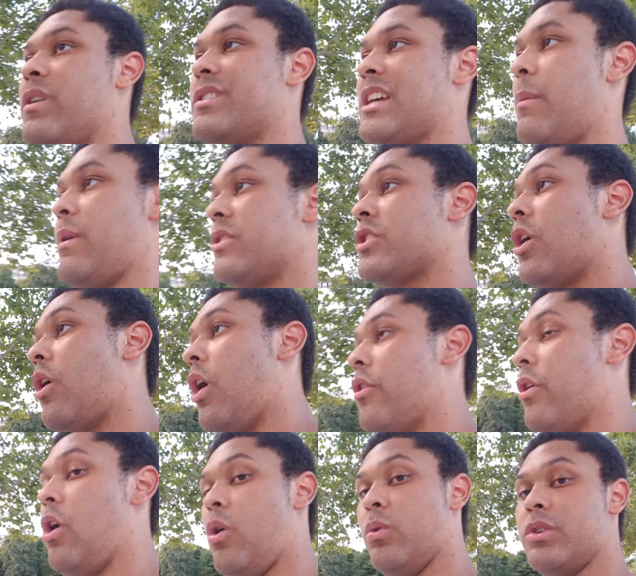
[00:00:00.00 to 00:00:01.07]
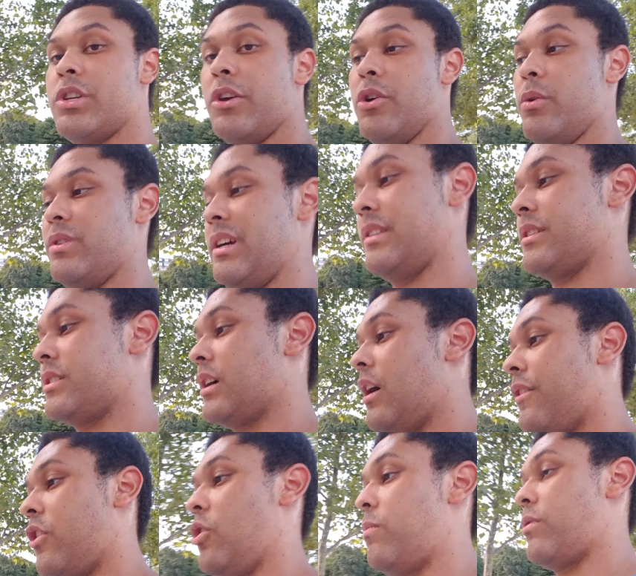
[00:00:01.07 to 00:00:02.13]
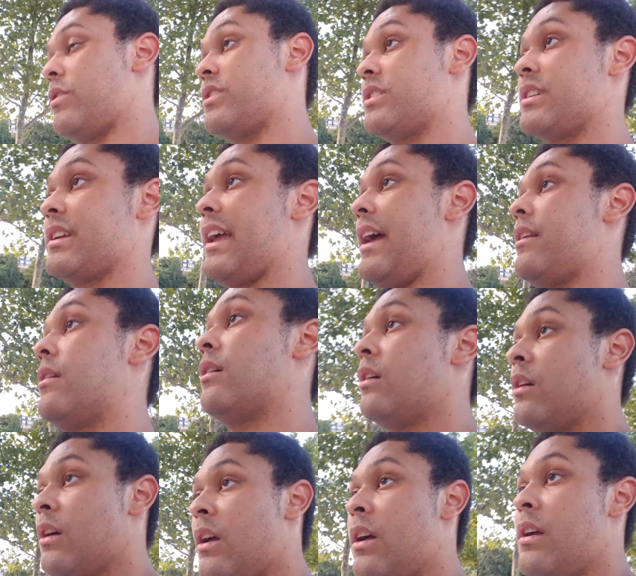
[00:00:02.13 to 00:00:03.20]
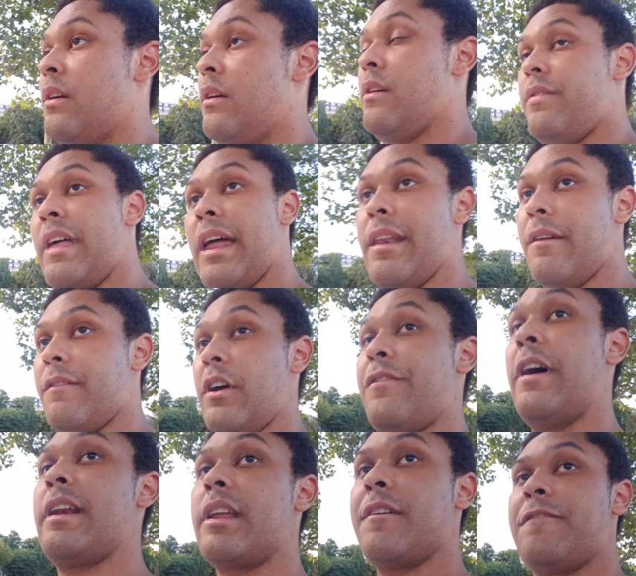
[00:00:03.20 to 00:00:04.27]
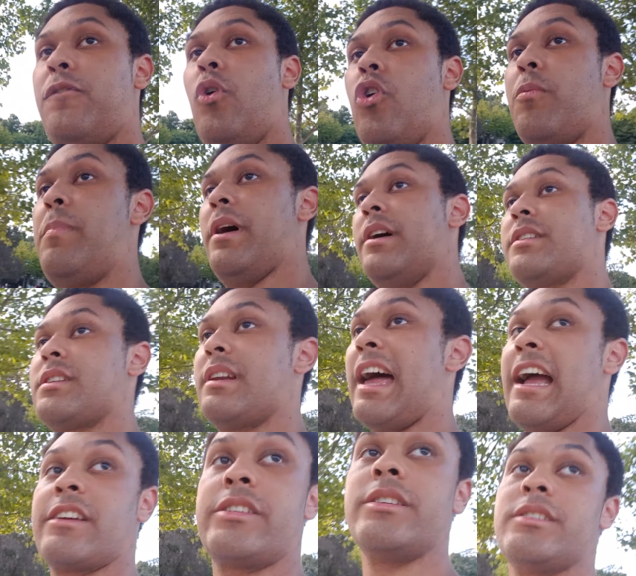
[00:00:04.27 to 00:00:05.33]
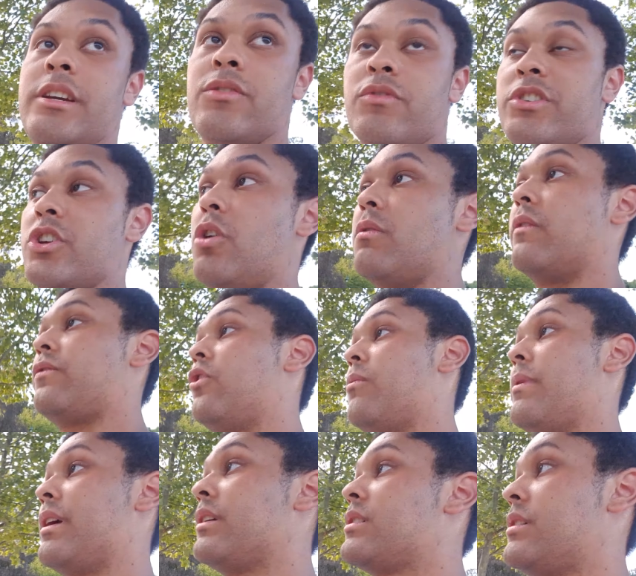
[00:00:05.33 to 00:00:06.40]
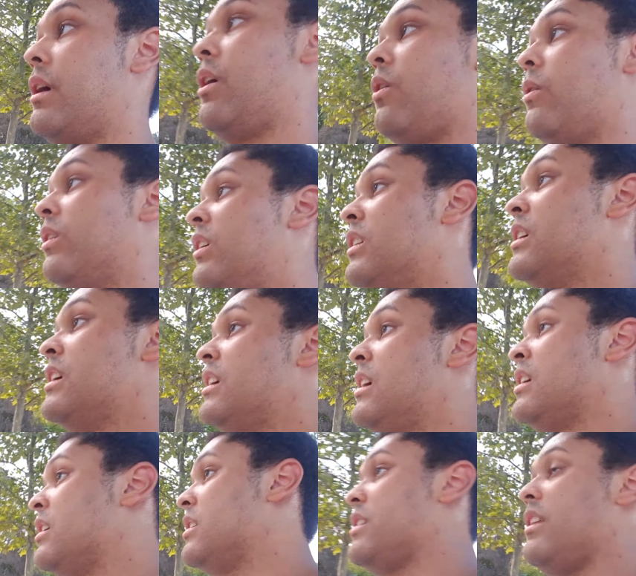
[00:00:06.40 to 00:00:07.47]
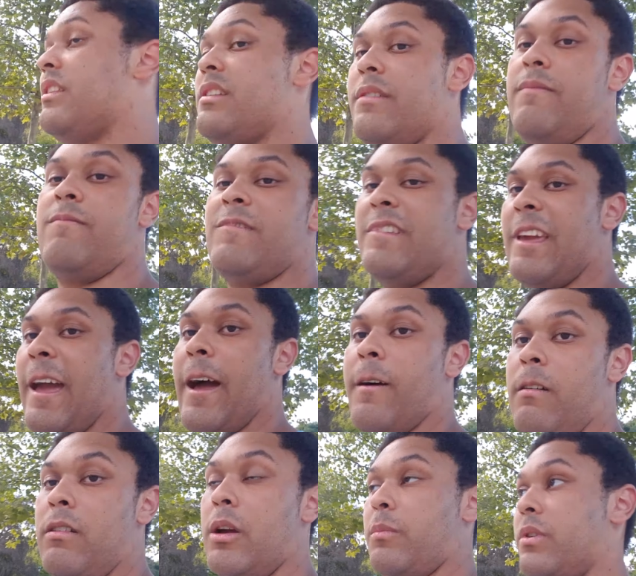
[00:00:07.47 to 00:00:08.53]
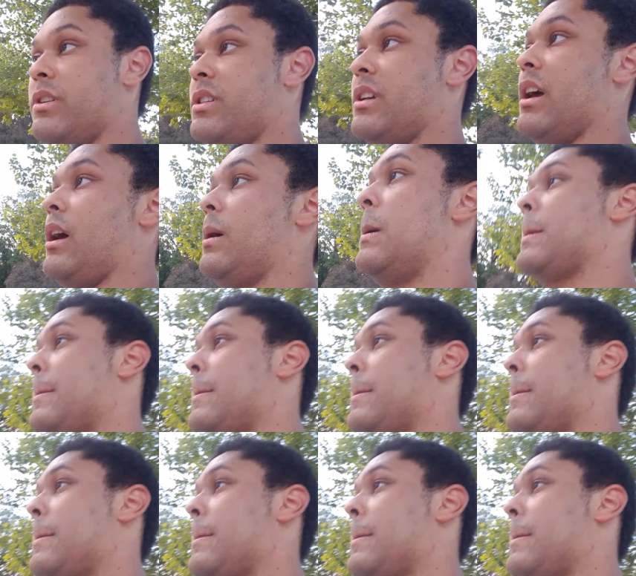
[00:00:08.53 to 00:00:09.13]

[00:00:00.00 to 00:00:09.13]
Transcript: one time I was on hold too, so I had to start the whole process again. Then the, finally a fourth person actually did resolve it for me. So yeah, it was uh,